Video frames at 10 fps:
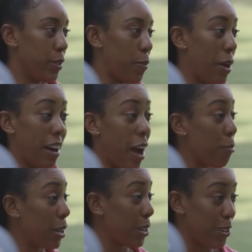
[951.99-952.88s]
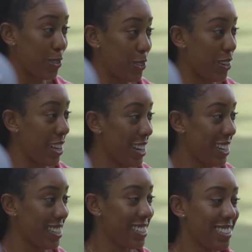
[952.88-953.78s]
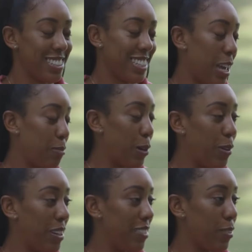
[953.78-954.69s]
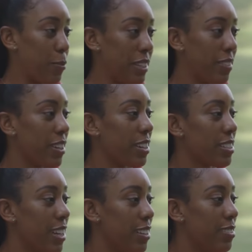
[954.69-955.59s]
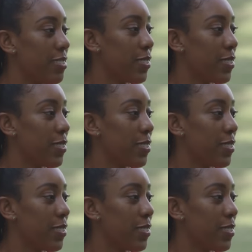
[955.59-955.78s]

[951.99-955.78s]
No matter how many no's you hear, just keep going if you believe in yourself.